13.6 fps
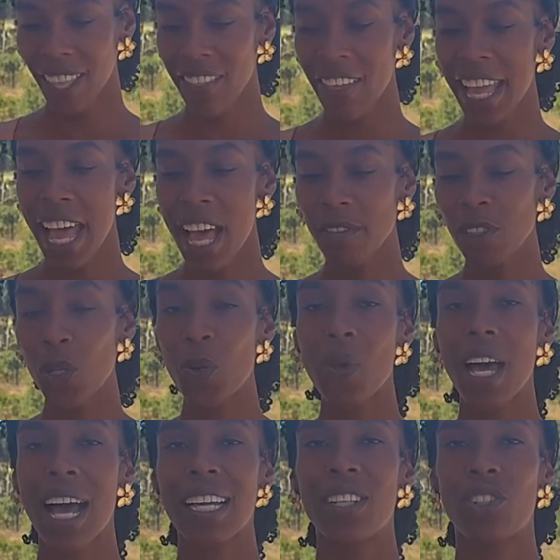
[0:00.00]
they have two
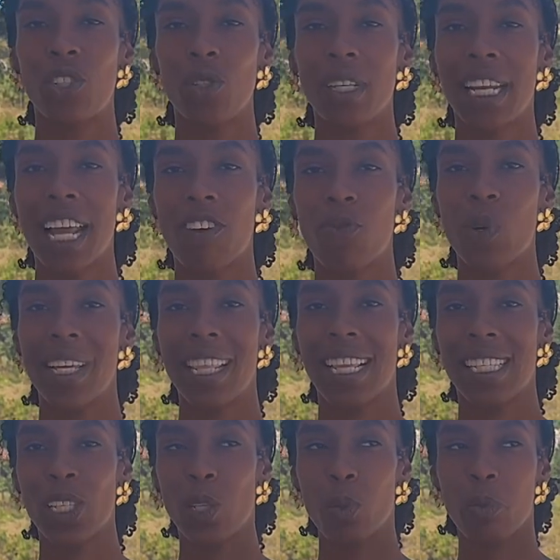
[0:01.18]
kinds. You can have one that's
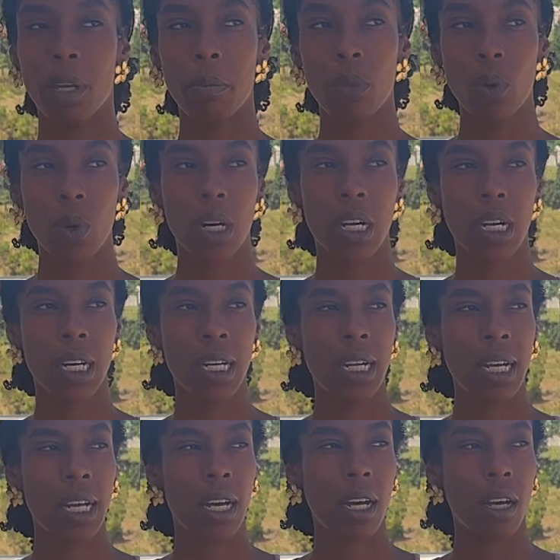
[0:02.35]
a little bit more
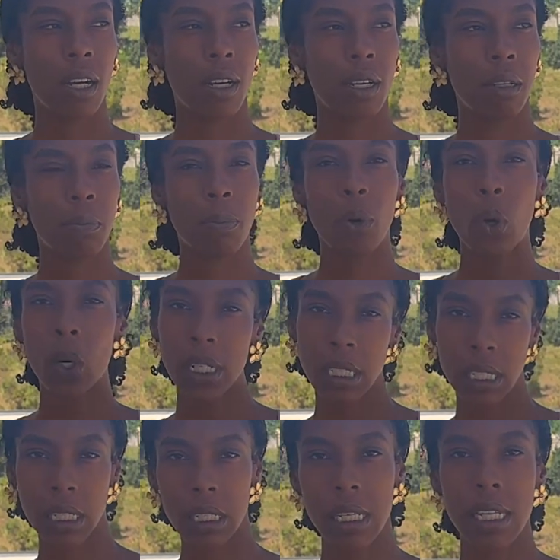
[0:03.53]

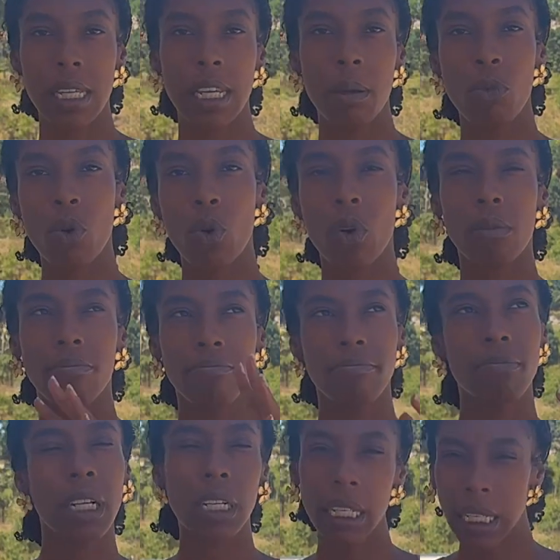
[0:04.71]
porcelain and more
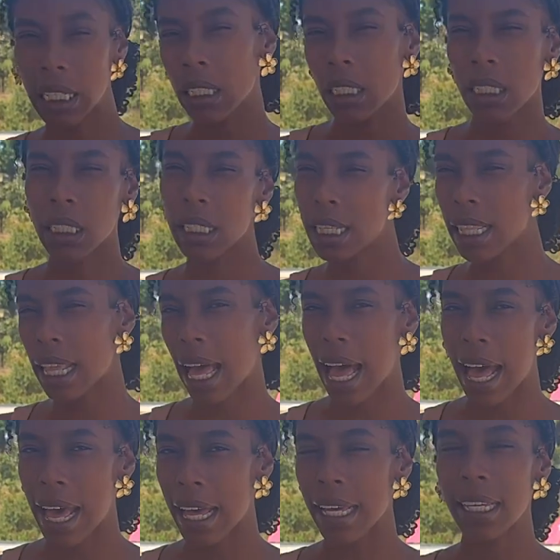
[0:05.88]
clean looking to the
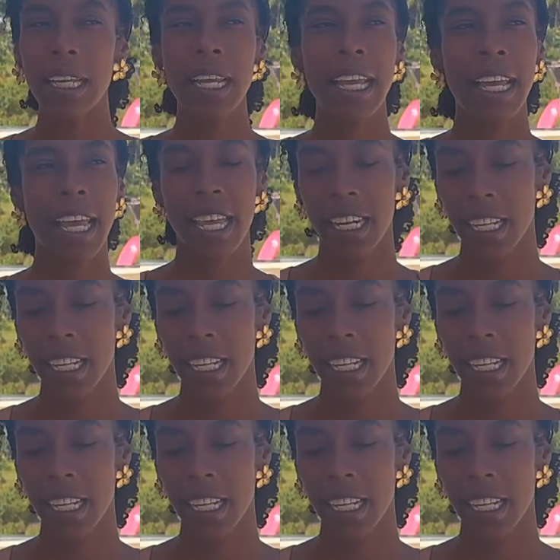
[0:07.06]
eye, and